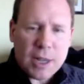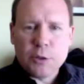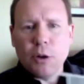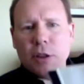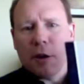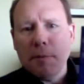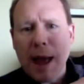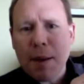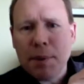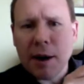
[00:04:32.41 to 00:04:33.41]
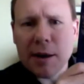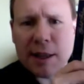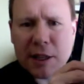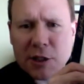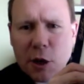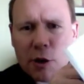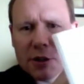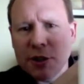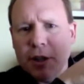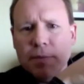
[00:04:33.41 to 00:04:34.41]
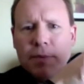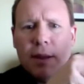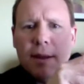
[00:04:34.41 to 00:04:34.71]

I drew a little map here. I'd like to show it to you.